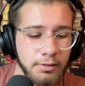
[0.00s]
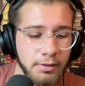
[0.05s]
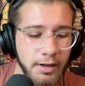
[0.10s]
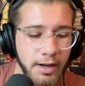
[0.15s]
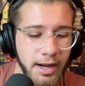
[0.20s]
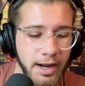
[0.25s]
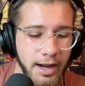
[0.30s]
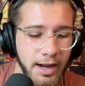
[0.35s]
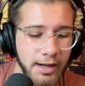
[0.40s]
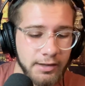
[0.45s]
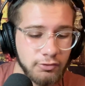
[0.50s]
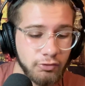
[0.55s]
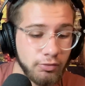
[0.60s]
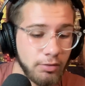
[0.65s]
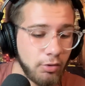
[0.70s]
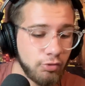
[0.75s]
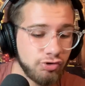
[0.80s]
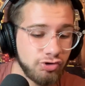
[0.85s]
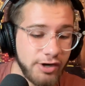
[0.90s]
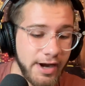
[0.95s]
And
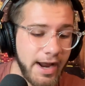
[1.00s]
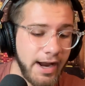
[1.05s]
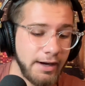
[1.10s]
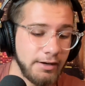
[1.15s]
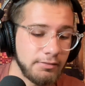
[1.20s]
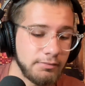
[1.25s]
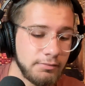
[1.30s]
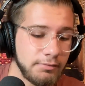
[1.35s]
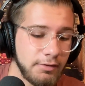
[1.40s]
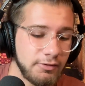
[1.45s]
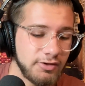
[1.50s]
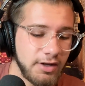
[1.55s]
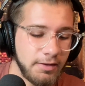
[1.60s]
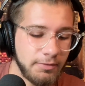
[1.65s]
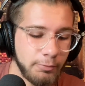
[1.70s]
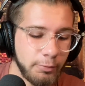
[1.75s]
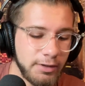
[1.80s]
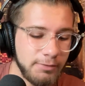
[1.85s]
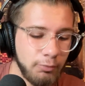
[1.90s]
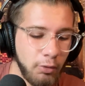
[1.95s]
Crochet set a
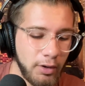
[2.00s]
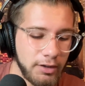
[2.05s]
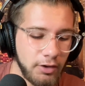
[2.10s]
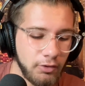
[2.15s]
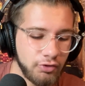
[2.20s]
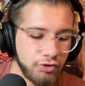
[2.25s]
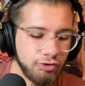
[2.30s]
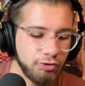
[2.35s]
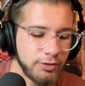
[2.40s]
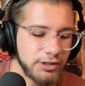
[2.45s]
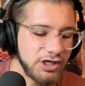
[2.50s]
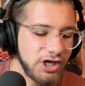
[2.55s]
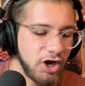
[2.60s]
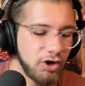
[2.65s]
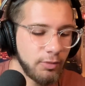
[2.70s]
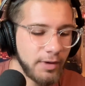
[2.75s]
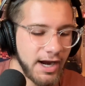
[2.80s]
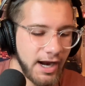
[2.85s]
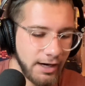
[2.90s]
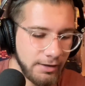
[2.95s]
3.02
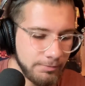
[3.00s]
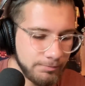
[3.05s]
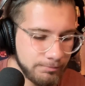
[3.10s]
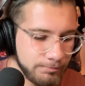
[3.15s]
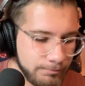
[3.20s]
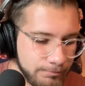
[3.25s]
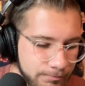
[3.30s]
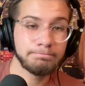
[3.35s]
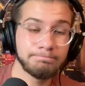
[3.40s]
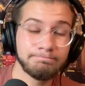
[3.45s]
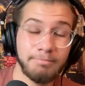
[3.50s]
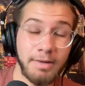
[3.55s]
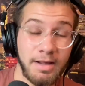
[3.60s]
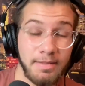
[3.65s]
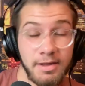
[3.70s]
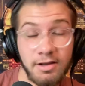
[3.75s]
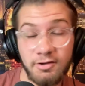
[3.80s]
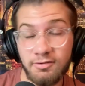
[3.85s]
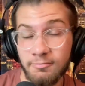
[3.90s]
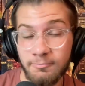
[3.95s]
ERA. And
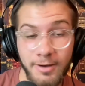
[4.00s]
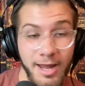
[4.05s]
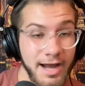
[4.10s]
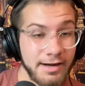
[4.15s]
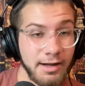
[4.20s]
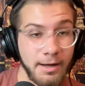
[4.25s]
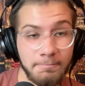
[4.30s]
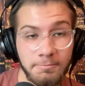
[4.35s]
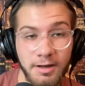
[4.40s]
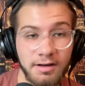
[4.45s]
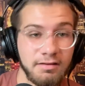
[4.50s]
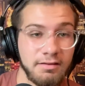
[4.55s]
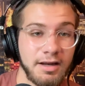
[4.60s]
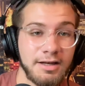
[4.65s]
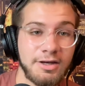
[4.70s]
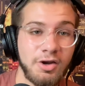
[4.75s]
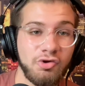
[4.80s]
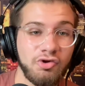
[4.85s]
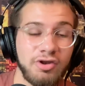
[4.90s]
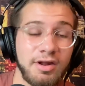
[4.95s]
this lineup
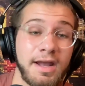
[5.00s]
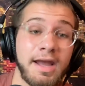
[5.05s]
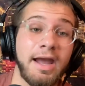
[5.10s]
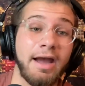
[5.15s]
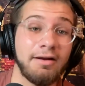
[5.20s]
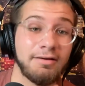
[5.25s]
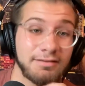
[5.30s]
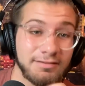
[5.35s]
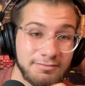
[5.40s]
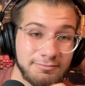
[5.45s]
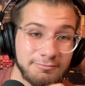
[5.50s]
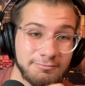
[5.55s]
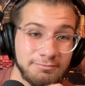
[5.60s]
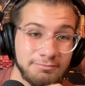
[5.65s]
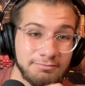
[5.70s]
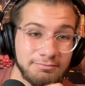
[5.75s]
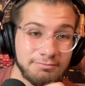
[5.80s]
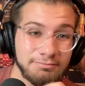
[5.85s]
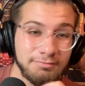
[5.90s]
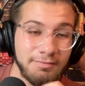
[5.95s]
continues to hit.
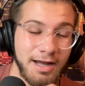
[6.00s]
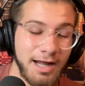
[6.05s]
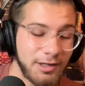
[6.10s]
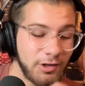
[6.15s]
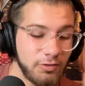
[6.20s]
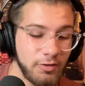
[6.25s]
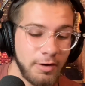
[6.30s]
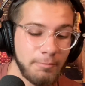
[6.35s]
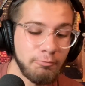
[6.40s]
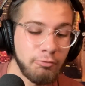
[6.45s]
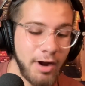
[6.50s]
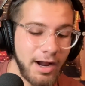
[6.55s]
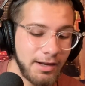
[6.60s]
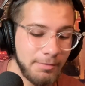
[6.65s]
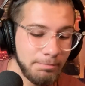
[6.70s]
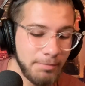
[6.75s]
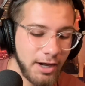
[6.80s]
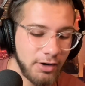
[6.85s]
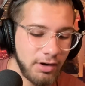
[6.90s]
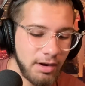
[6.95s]
That's their bread and
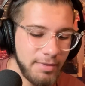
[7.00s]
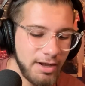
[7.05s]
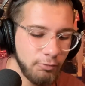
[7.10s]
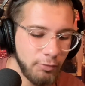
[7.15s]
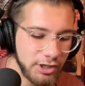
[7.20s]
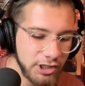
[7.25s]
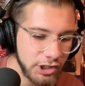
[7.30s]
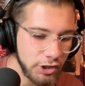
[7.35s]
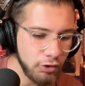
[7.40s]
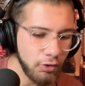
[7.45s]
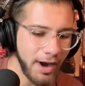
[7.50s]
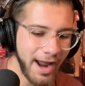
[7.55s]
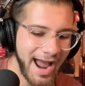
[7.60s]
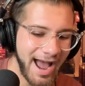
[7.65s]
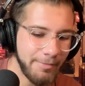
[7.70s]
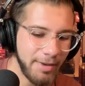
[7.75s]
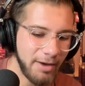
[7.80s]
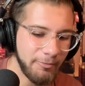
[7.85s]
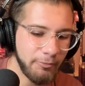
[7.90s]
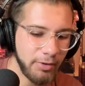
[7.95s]
butter. I mean, when you
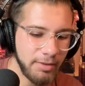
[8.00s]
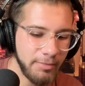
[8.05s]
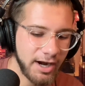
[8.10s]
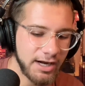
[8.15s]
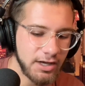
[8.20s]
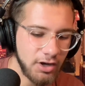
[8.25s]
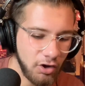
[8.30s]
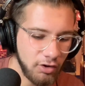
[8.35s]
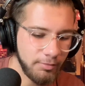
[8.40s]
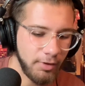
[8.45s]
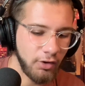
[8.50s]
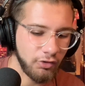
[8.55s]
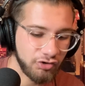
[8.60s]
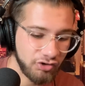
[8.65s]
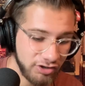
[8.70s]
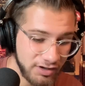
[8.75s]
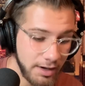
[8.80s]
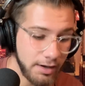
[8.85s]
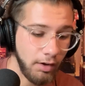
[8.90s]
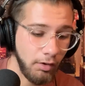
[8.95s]
have everybody almost
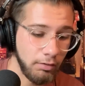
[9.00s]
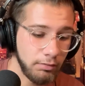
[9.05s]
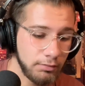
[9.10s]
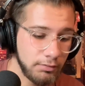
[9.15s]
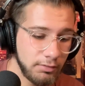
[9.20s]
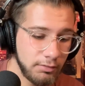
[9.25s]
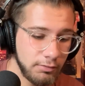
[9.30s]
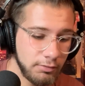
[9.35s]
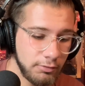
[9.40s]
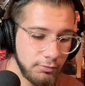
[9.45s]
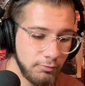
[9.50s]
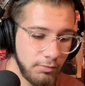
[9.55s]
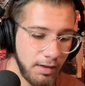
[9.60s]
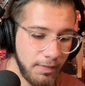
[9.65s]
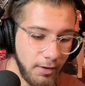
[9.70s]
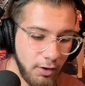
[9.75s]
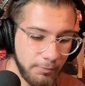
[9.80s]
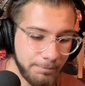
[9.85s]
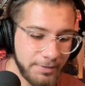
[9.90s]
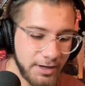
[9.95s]
still, the
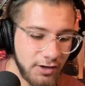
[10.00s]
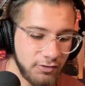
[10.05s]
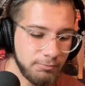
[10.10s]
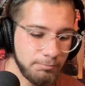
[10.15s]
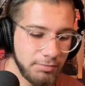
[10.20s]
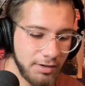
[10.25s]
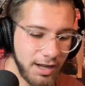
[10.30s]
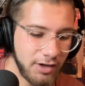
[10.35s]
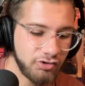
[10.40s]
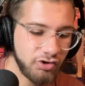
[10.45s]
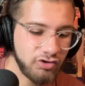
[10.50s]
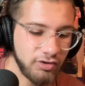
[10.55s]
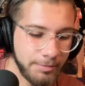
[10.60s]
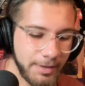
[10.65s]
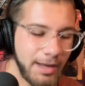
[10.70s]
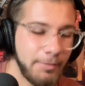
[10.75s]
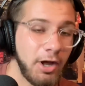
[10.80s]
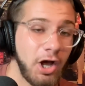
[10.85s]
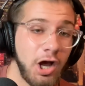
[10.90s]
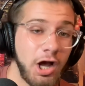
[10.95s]
OPS plus is
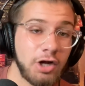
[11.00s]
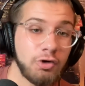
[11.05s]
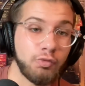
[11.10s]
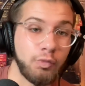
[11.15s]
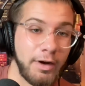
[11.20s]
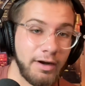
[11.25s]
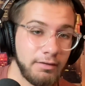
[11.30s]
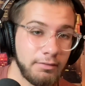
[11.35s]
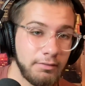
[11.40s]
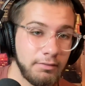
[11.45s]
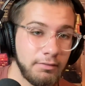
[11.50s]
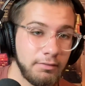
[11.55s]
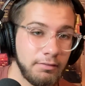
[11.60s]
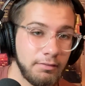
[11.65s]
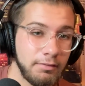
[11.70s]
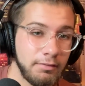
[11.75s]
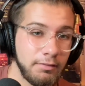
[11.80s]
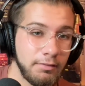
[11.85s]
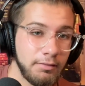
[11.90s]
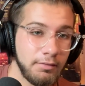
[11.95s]
above 100,
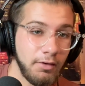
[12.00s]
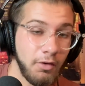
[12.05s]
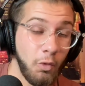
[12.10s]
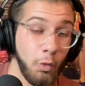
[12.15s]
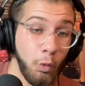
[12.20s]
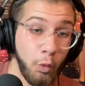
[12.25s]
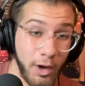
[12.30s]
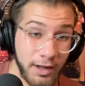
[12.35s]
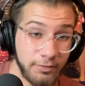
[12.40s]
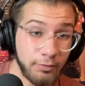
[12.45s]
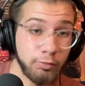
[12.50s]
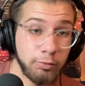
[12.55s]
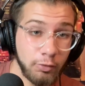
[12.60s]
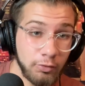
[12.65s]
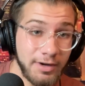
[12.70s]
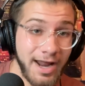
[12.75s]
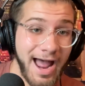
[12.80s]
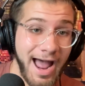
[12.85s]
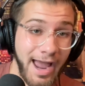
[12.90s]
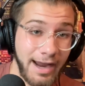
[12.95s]
1 through
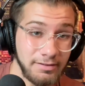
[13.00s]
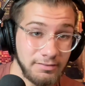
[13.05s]
9.